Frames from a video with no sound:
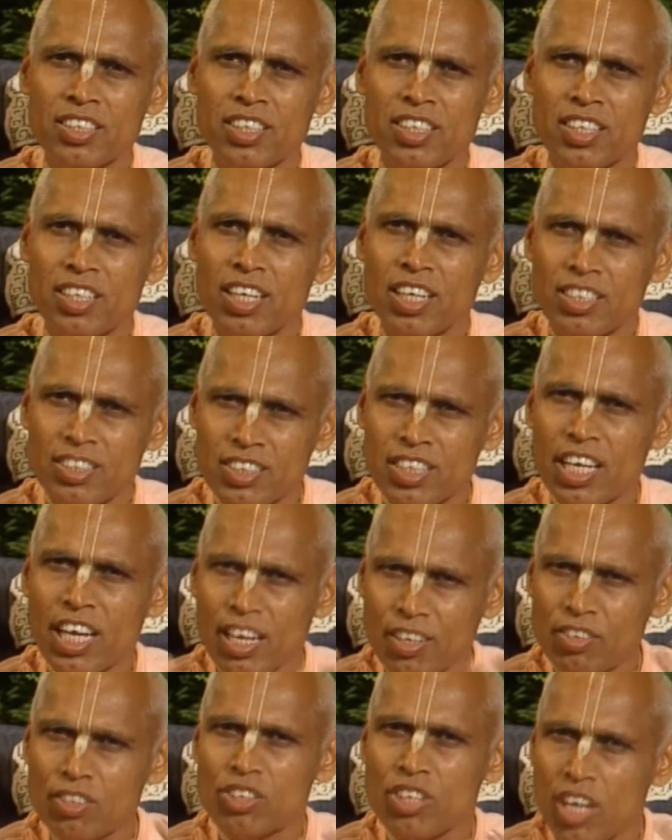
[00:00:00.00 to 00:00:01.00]
And as they
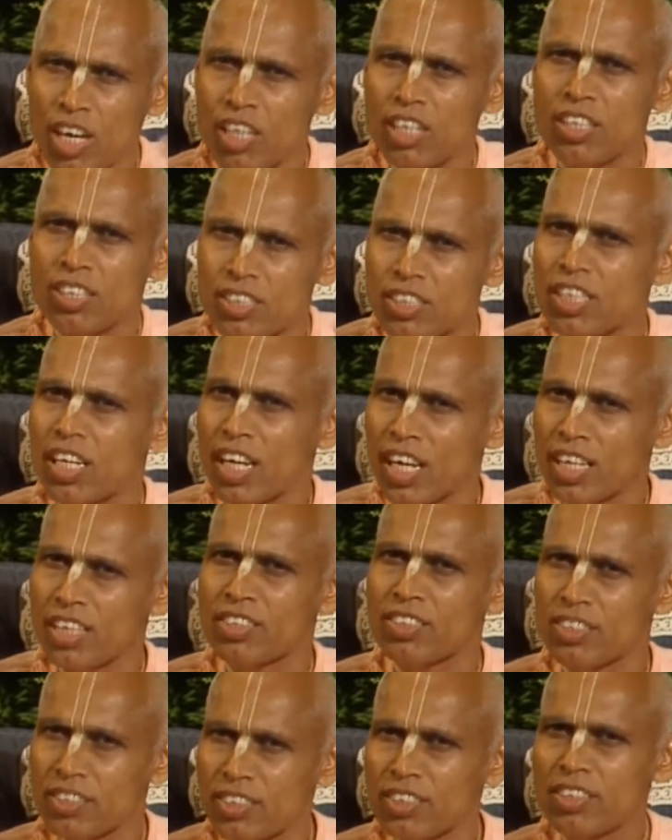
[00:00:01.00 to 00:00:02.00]
have this higher
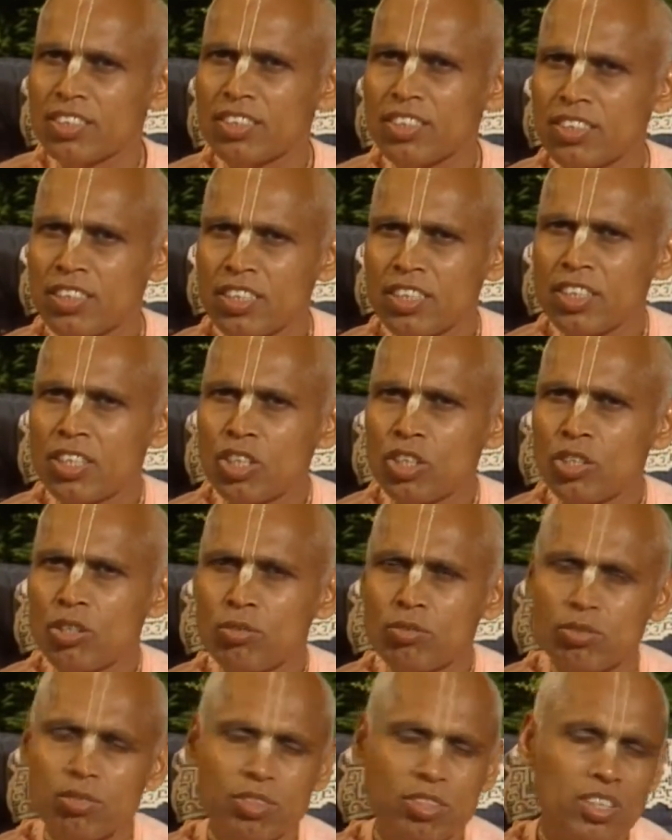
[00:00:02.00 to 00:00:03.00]
taste
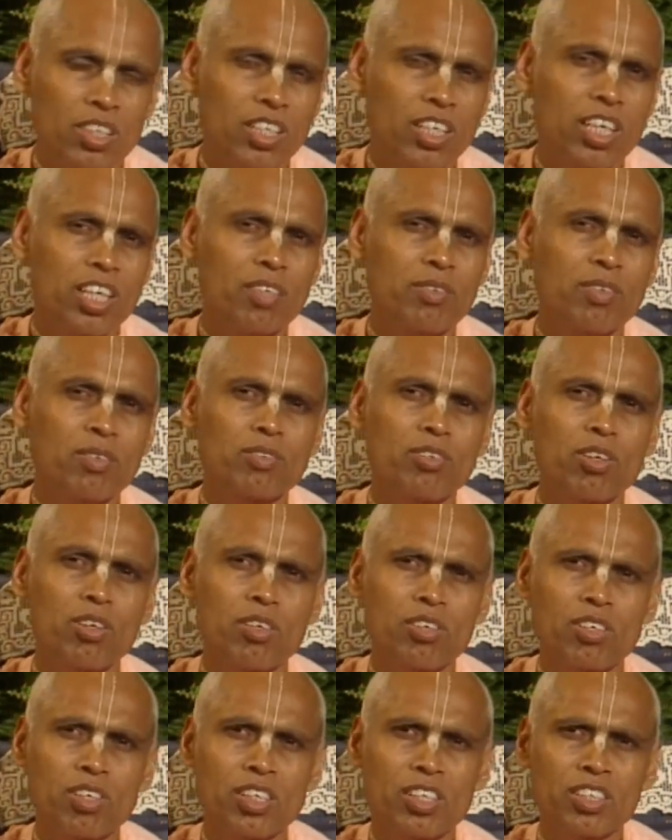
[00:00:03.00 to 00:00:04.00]
for the name of the
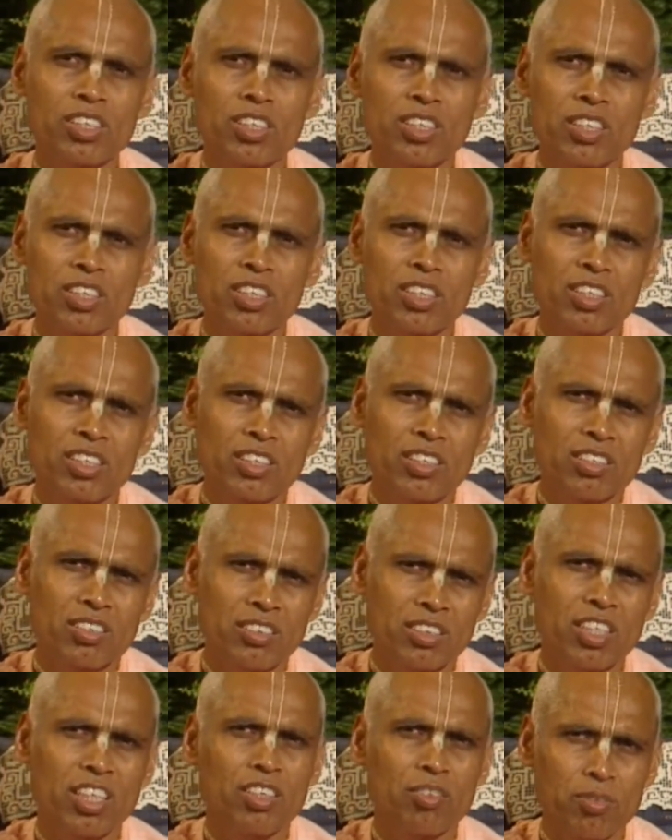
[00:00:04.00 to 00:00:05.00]
Lord,
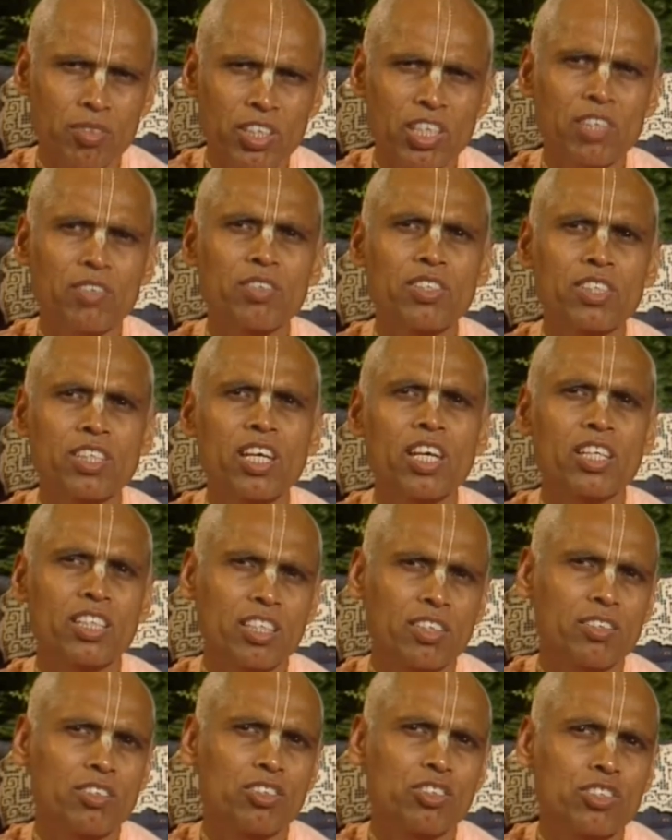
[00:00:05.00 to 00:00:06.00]
then wherever they are, they
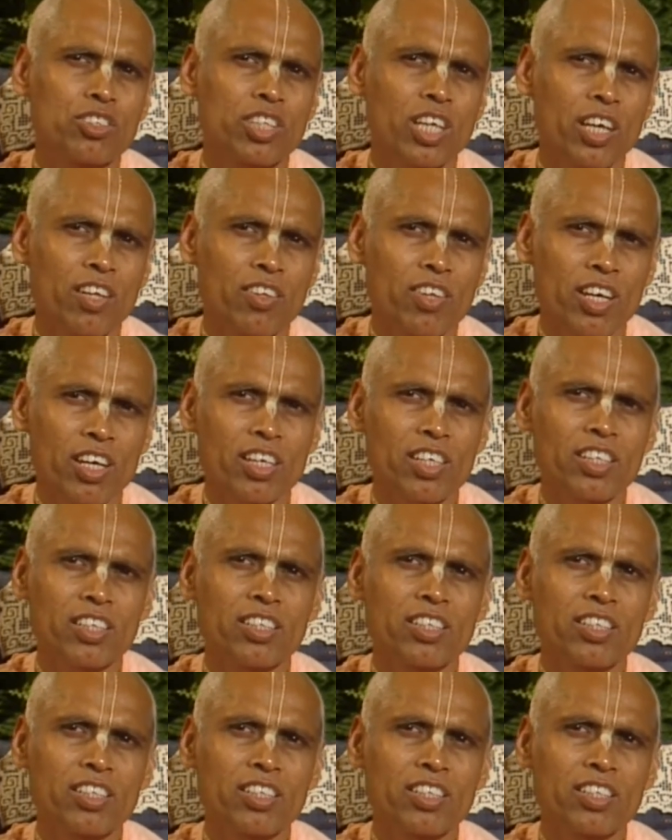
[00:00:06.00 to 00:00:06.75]
will stay there.